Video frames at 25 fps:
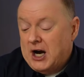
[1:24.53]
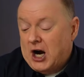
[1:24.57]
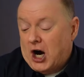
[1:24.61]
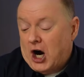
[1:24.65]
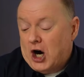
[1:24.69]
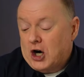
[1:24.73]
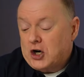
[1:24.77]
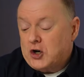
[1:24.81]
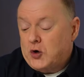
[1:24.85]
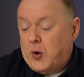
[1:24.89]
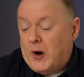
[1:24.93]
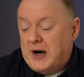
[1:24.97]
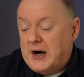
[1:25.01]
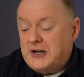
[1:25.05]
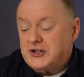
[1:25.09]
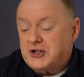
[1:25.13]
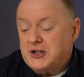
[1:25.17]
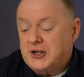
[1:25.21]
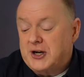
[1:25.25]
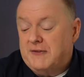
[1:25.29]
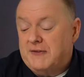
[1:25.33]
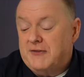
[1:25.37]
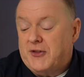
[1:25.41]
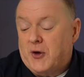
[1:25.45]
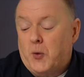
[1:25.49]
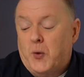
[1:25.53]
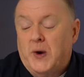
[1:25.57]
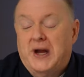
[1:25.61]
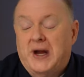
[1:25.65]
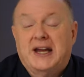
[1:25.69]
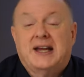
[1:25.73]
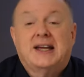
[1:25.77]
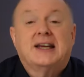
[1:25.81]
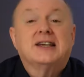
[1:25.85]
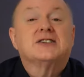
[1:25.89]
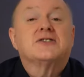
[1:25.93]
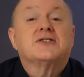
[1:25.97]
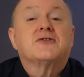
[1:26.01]
Our question of the
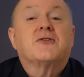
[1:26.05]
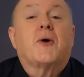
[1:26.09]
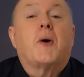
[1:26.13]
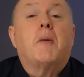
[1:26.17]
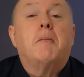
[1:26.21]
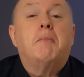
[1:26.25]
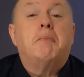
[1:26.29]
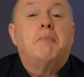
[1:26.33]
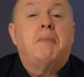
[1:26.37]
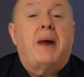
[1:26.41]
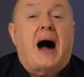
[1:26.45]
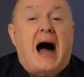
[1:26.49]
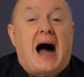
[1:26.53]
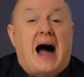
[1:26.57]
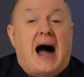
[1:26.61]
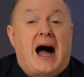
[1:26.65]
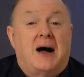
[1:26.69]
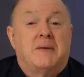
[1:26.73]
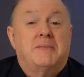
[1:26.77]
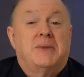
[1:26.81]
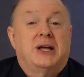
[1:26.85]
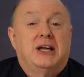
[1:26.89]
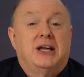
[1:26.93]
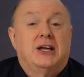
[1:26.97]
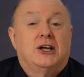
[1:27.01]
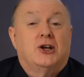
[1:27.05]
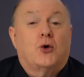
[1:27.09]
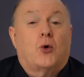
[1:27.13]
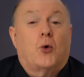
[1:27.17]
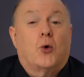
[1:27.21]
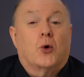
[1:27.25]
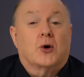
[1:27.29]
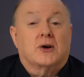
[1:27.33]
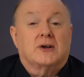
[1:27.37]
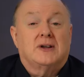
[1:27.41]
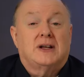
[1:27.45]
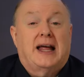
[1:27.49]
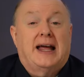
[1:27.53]
week is from Bob in
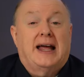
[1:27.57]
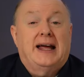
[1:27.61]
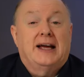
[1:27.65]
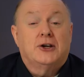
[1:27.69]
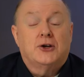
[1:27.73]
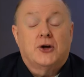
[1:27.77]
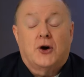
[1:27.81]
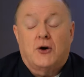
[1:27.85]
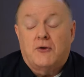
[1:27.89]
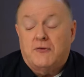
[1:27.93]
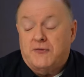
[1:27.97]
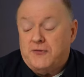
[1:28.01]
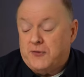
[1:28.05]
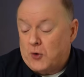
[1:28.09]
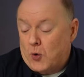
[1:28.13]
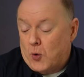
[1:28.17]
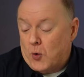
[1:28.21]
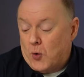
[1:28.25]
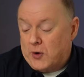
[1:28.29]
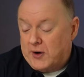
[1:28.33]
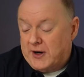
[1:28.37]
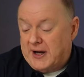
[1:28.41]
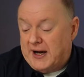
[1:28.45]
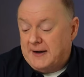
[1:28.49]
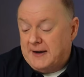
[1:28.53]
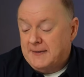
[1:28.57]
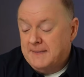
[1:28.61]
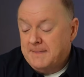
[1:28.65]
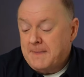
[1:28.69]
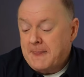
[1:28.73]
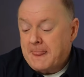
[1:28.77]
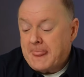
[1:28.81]
Orlando, Florida.